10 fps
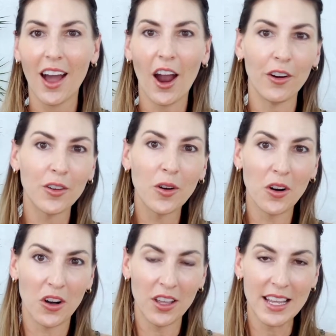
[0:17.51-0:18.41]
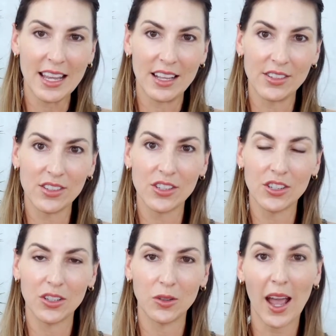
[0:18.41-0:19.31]
Our goal
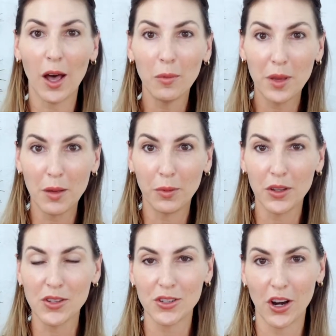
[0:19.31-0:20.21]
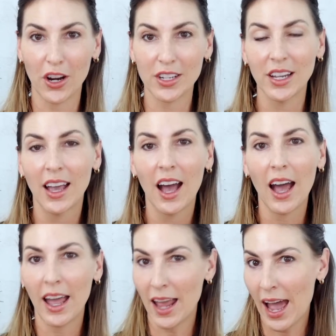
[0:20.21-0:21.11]
is to help people start
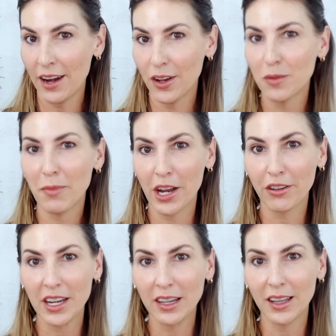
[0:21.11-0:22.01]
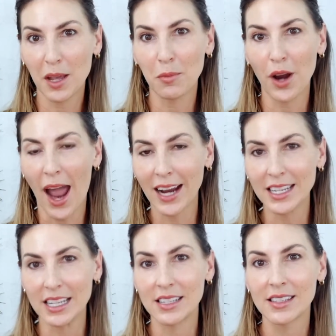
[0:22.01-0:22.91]
an at-home microneedling
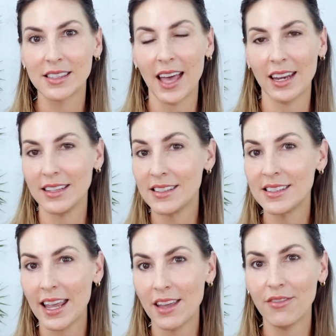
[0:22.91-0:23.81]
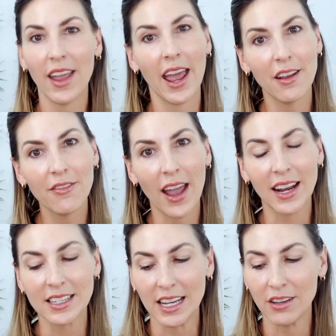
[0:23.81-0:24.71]
practice that is safe and
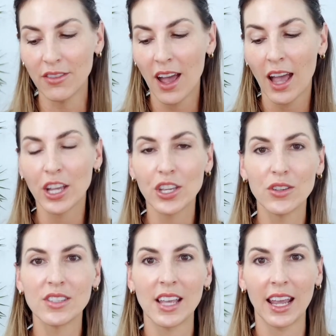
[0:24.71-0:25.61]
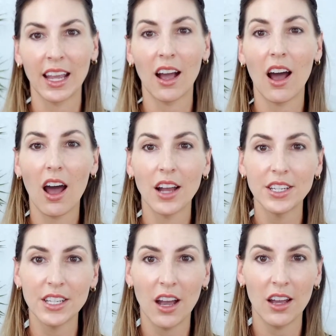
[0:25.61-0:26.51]
effective using
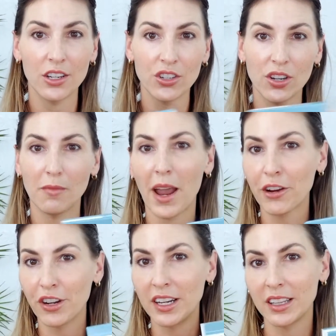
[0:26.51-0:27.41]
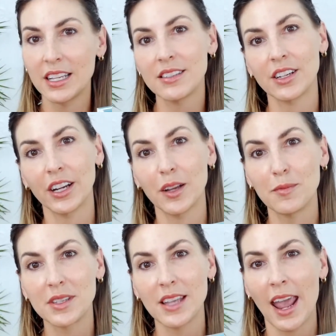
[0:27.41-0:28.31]
AnteAGE microneedling
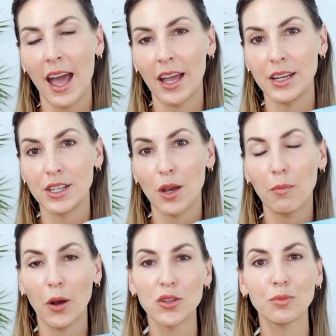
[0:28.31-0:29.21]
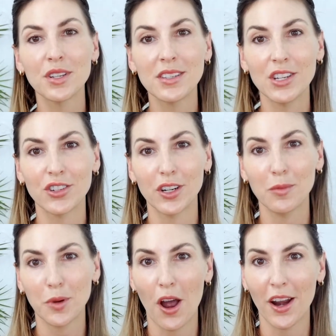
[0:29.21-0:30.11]
serums and
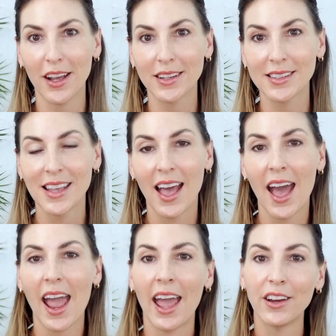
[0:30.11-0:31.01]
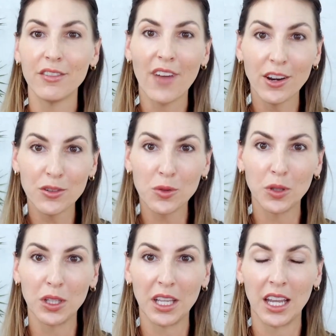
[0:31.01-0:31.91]
post-procedure products. And
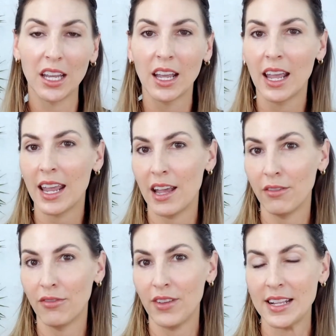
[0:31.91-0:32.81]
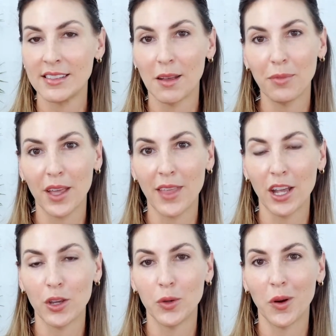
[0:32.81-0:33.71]
eventually, if it's something
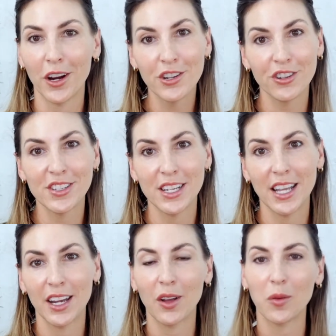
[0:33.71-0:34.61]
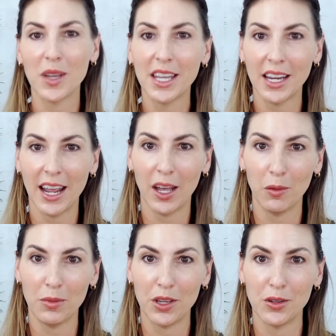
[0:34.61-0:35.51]
that you are interested in, we can
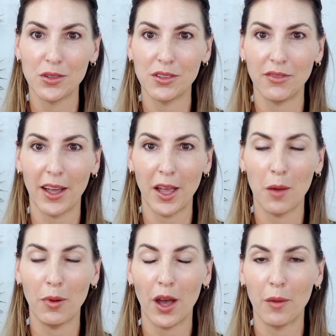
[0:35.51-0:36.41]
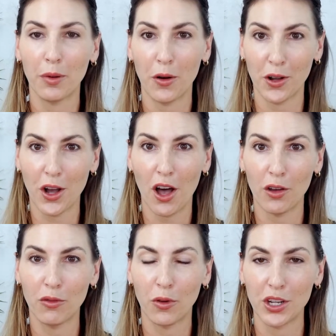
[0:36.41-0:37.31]
help you develop a
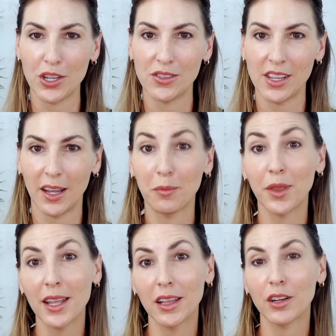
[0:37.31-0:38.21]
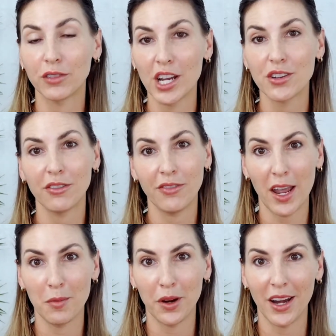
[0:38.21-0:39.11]
protocol for using platelet-rich
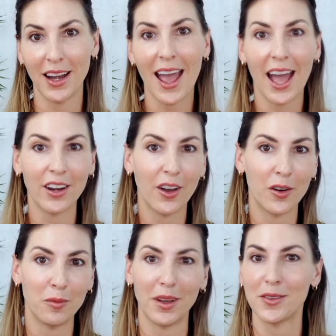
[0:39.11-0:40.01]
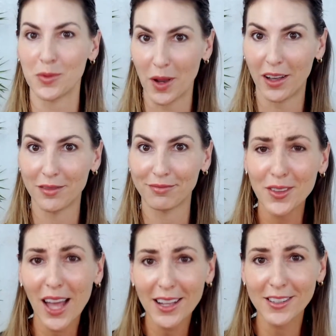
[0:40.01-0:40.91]
fibrin at home as well.
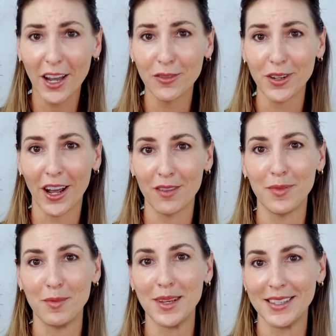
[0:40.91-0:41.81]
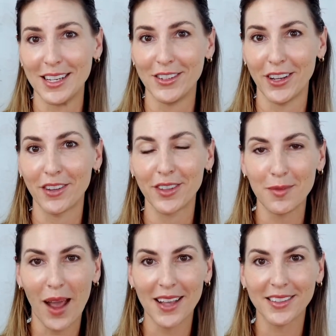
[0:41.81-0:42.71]
So that's kind of what I've been busy doing for
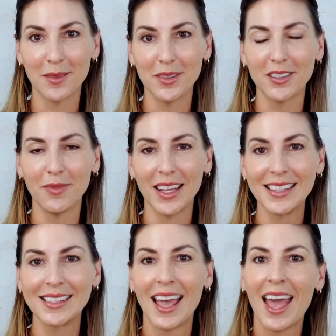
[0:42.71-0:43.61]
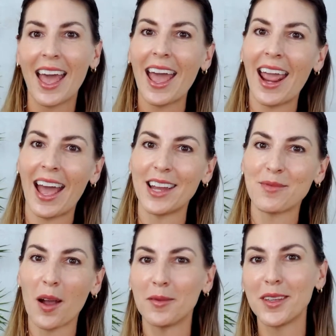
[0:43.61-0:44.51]
the past couple of months,
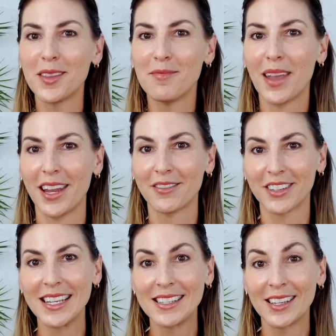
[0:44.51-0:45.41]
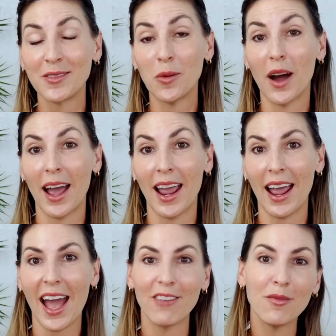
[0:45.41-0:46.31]
and probably the main reason why
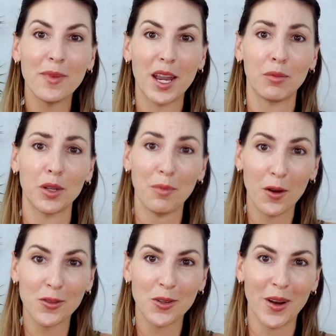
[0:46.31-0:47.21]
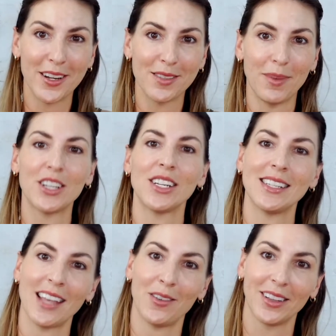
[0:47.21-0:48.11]
I haven't been able to post quite as much
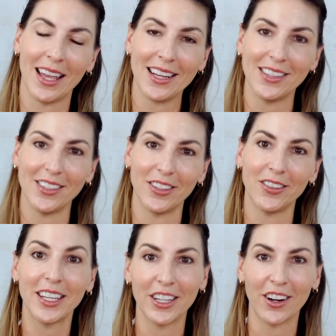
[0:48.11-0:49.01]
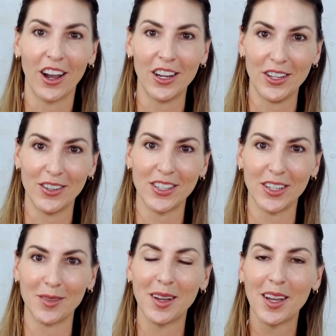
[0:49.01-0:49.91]
as I would like to here on
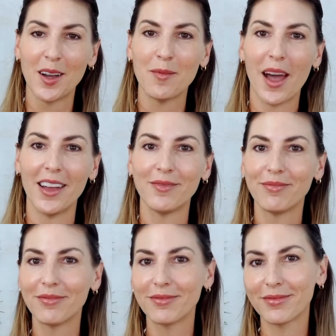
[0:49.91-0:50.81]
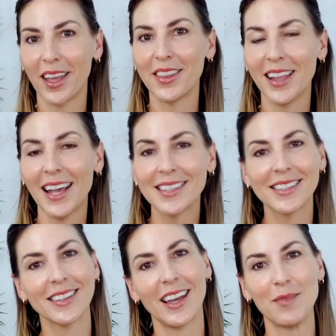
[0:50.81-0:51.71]
YouTube. But
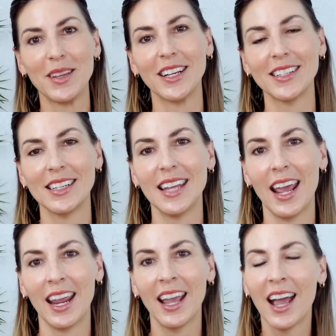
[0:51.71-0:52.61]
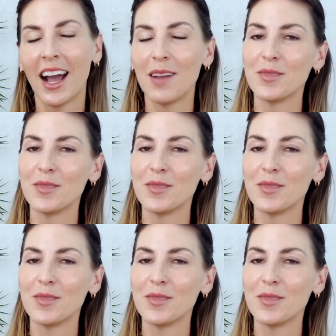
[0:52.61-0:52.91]
nonetheless, I'm here today.